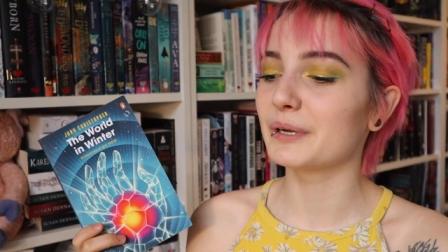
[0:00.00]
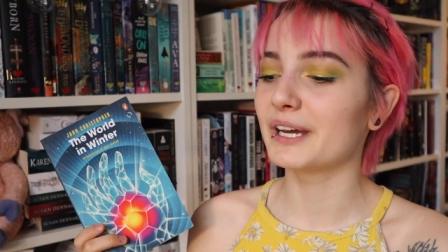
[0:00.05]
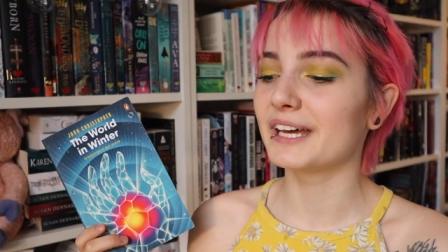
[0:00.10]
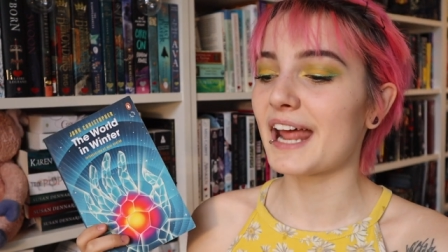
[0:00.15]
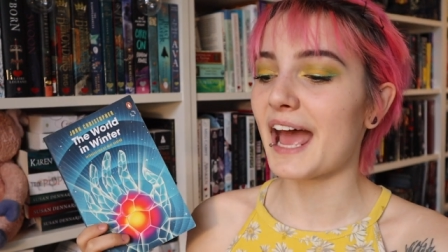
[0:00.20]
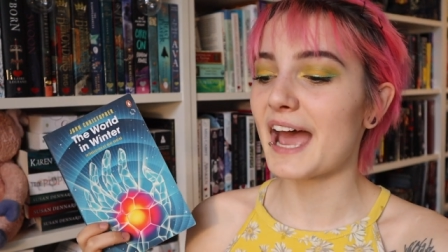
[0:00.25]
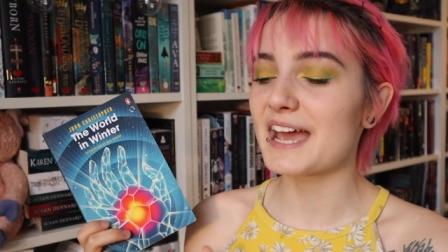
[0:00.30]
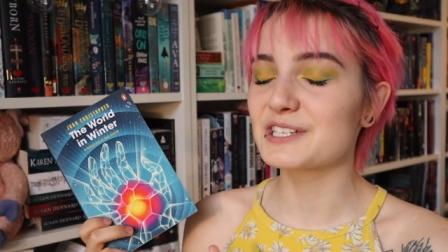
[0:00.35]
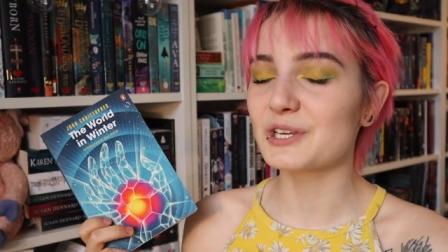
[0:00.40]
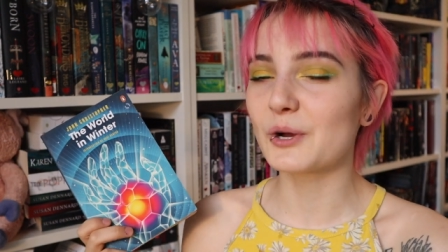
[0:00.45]

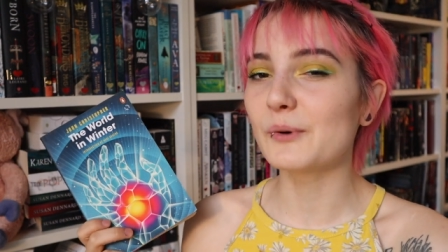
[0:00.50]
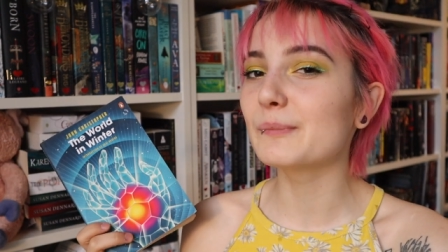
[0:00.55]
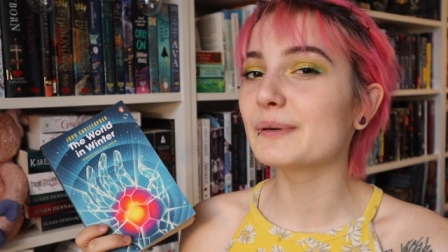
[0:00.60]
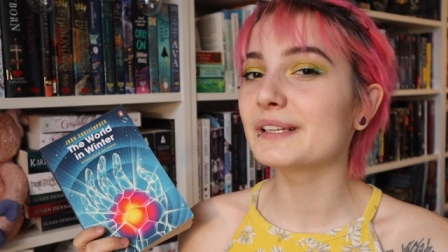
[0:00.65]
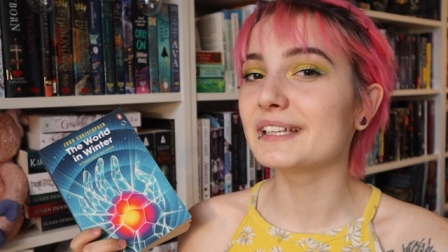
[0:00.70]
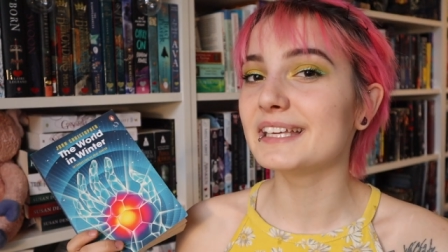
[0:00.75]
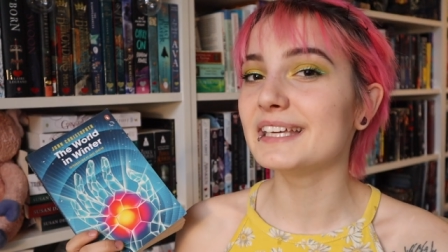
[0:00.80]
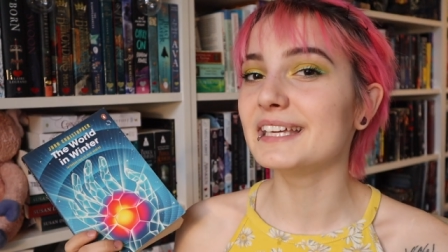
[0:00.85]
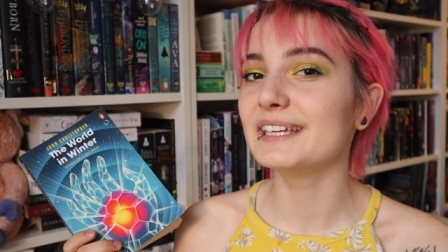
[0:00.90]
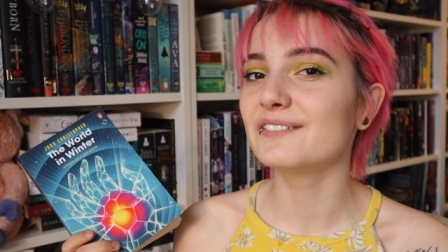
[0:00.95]
but I don't
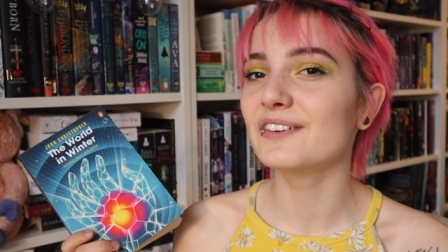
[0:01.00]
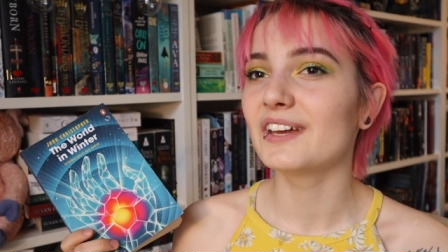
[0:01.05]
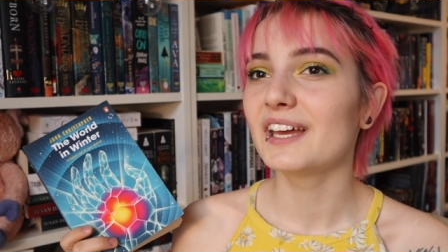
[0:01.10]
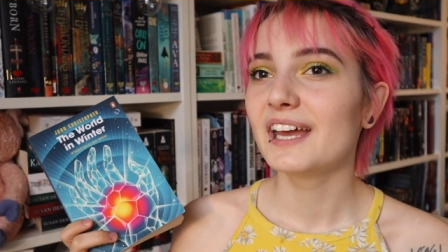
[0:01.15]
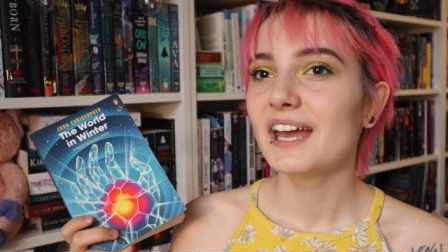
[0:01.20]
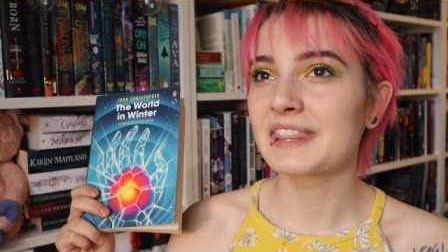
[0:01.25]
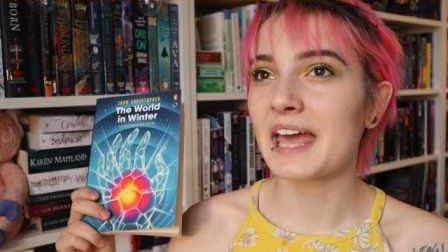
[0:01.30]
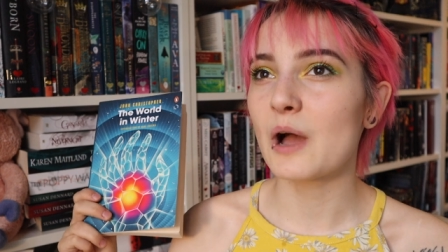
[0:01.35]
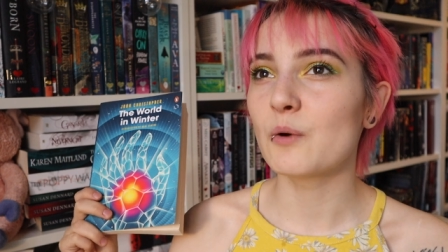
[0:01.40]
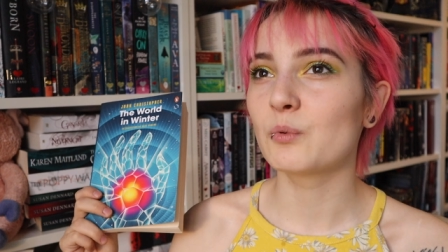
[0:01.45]
believe
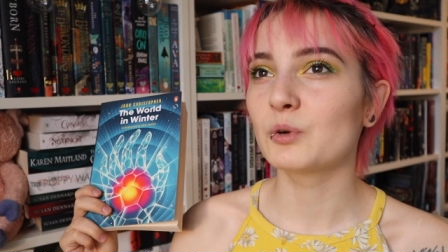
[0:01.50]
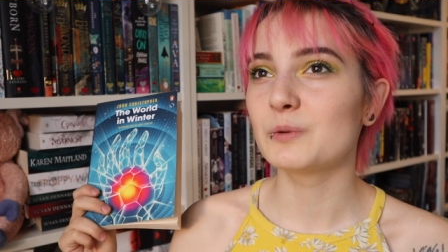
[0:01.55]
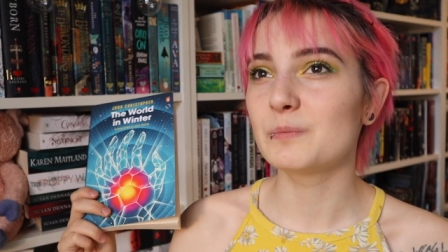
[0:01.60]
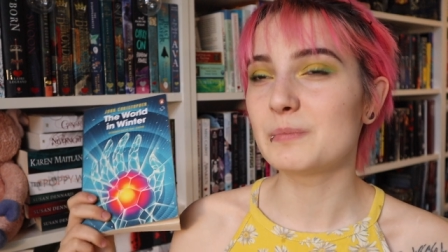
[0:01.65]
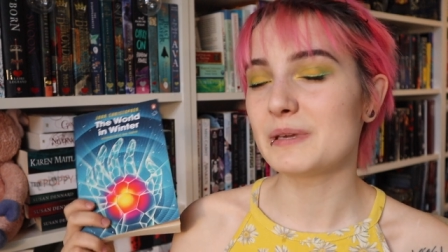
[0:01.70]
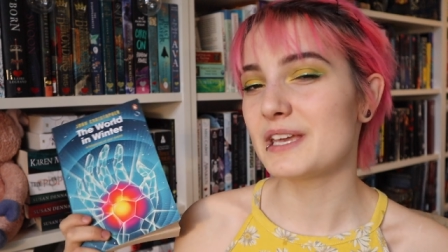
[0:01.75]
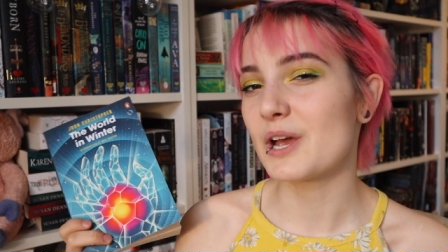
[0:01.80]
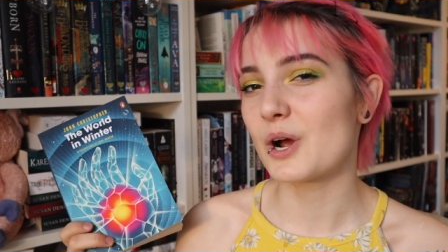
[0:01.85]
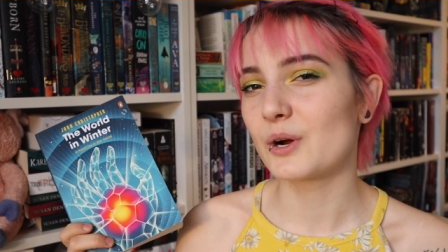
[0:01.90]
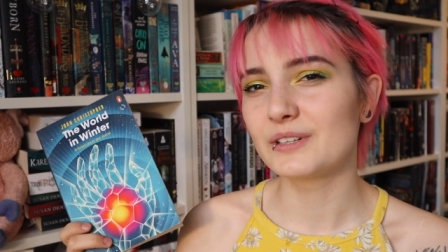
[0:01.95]
that
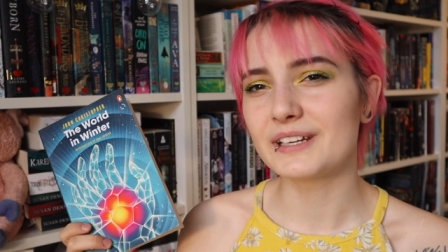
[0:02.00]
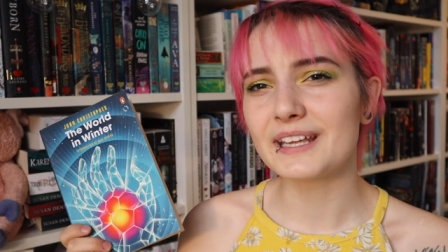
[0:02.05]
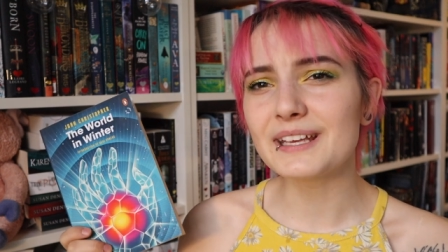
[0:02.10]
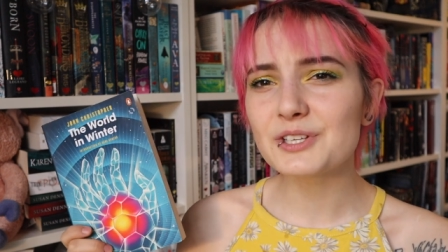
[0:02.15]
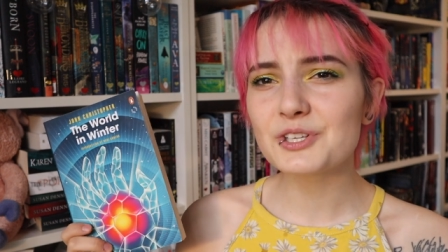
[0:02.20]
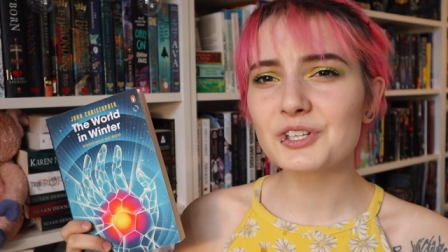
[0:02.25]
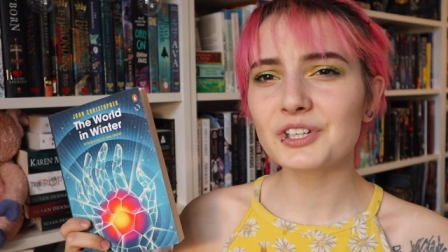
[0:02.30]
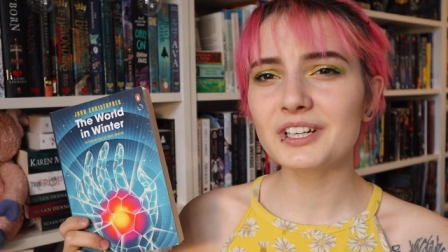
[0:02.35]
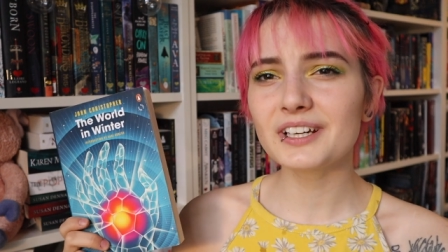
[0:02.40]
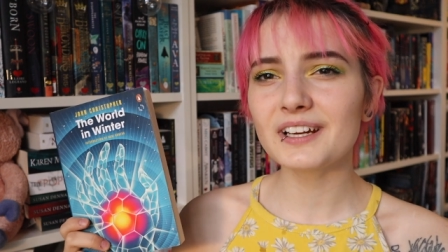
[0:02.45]
would be our
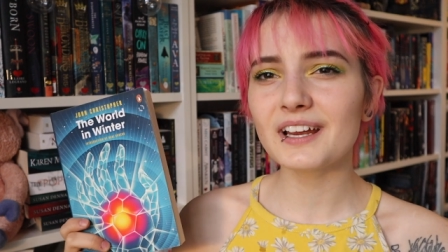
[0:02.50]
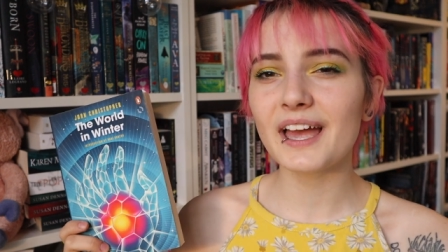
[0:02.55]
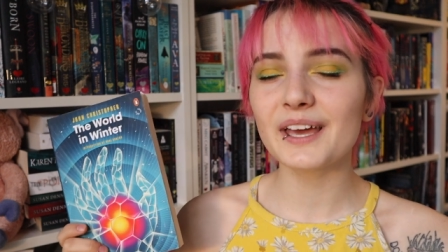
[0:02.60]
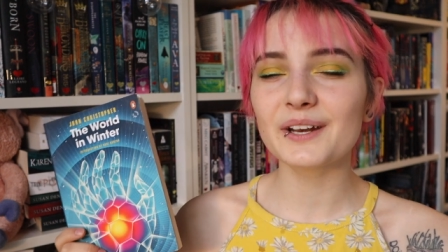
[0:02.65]
nature.